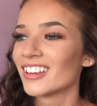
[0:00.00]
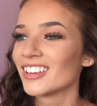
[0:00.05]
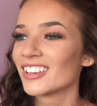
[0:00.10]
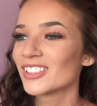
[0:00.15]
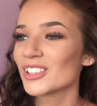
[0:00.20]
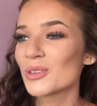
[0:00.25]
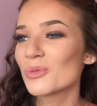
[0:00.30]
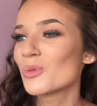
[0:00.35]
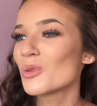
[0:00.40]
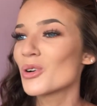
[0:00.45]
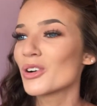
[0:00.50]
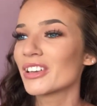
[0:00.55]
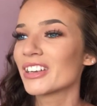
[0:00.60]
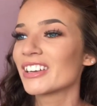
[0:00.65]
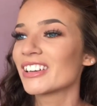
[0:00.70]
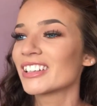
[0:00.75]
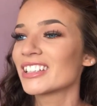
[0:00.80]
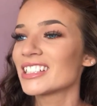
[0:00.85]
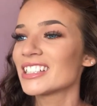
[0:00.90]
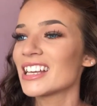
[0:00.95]
So why are you
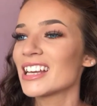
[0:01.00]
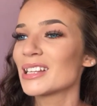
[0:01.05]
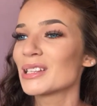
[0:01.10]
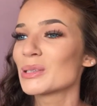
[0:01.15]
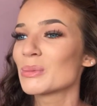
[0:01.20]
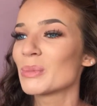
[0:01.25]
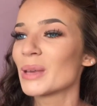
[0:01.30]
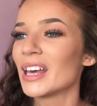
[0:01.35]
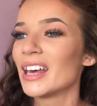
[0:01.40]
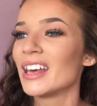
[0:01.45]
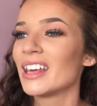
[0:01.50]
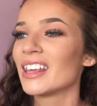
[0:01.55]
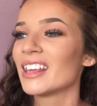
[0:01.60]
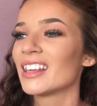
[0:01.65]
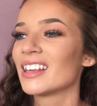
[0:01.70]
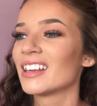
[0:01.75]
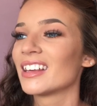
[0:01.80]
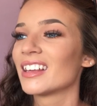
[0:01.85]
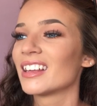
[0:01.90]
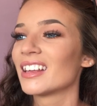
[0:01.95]
going to say it to me
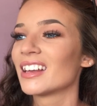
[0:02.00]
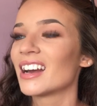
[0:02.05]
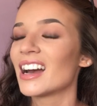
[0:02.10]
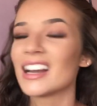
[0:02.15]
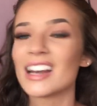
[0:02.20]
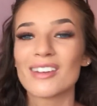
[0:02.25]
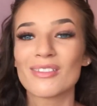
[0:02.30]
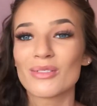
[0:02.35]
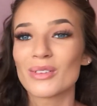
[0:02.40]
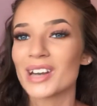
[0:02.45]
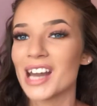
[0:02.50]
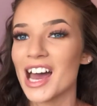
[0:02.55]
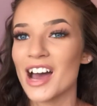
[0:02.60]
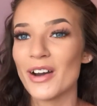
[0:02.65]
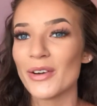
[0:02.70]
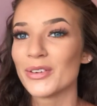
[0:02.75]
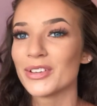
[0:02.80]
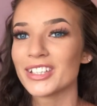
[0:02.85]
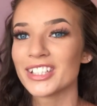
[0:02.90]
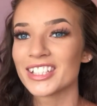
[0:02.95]
and everyone
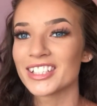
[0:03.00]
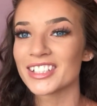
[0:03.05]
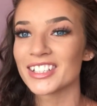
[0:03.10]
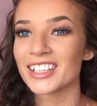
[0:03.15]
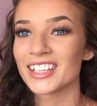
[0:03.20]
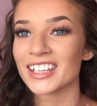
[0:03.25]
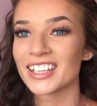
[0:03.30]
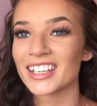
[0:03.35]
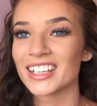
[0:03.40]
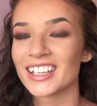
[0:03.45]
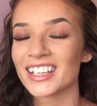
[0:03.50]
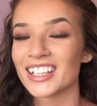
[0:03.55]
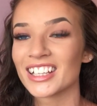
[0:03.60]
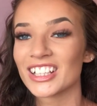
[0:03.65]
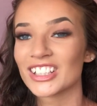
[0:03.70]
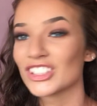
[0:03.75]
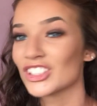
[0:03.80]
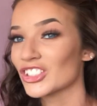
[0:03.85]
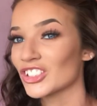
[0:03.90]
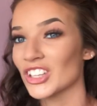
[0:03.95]
else?
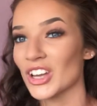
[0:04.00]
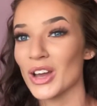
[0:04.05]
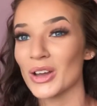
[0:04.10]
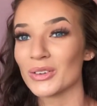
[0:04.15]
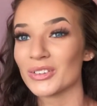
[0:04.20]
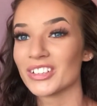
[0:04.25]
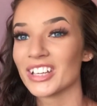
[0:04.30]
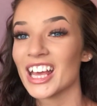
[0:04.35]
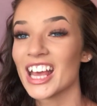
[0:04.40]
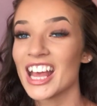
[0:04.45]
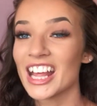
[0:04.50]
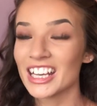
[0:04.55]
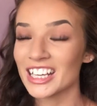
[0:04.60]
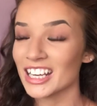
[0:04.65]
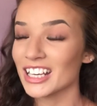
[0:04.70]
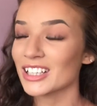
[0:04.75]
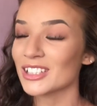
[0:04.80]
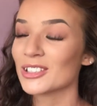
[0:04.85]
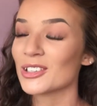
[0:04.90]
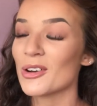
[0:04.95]
Just don't.
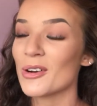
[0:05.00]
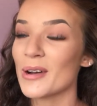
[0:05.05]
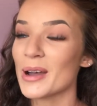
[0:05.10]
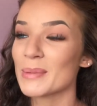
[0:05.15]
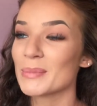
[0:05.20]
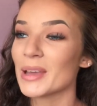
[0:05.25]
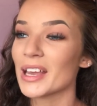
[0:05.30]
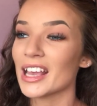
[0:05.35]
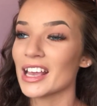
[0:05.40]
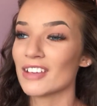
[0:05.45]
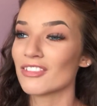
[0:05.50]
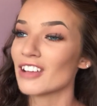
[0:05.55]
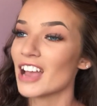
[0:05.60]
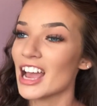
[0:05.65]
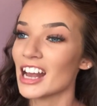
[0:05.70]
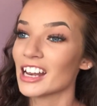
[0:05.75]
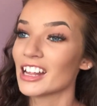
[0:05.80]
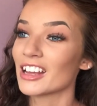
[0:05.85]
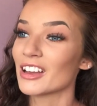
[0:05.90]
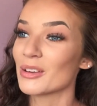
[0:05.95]
Next time, if
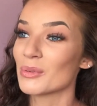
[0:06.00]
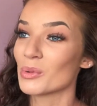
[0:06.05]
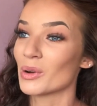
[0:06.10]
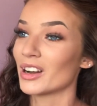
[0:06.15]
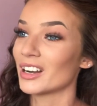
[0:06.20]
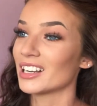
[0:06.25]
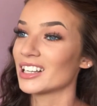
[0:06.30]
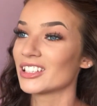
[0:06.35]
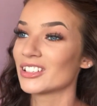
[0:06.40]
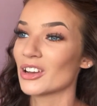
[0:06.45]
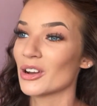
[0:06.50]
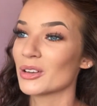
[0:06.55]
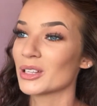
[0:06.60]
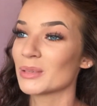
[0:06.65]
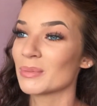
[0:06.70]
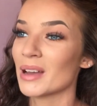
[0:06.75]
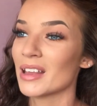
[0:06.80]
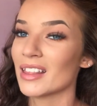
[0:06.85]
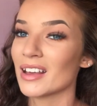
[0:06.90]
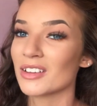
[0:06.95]
anyone is going
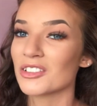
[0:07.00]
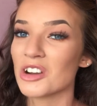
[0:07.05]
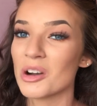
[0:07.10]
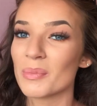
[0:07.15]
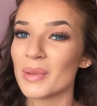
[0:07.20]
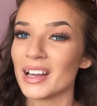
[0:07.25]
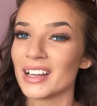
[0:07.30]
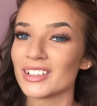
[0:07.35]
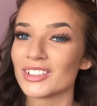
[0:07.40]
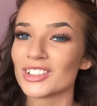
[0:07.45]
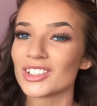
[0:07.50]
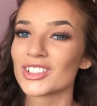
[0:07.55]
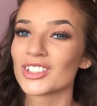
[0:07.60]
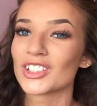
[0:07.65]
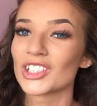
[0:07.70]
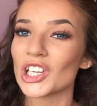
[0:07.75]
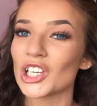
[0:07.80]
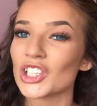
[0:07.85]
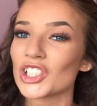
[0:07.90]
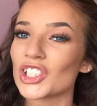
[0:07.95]
to make that comment, just
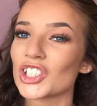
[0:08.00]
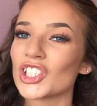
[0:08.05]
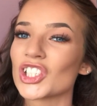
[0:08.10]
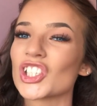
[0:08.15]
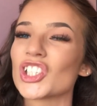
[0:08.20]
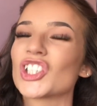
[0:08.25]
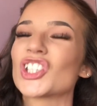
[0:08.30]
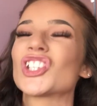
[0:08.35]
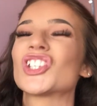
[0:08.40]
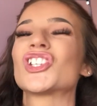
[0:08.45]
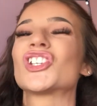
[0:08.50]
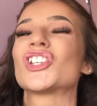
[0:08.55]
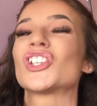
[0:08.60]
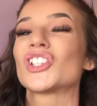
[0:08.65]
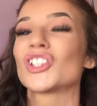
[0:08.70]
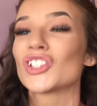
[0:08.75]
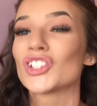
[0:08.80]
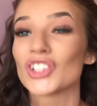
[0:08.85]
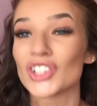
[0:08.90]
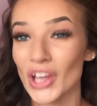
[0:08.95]

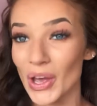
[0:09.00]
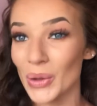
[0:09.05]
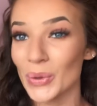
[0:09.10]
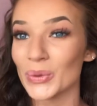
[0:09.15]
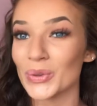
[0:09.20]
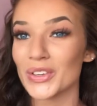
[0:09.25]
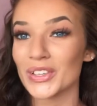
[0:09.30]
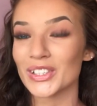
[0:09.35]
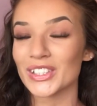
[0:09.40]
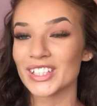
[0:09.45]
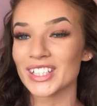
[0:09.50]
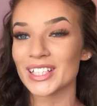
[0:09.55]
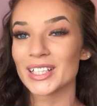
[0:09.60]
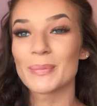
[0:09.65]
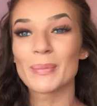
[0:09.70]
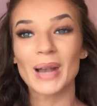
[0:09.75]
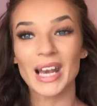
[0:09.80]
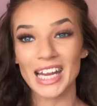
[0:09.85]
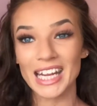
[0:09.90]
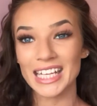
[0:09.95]
don't,
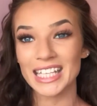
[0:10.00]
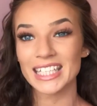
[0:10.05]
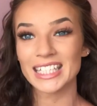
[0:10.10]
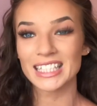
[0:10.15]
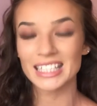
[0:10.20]
please.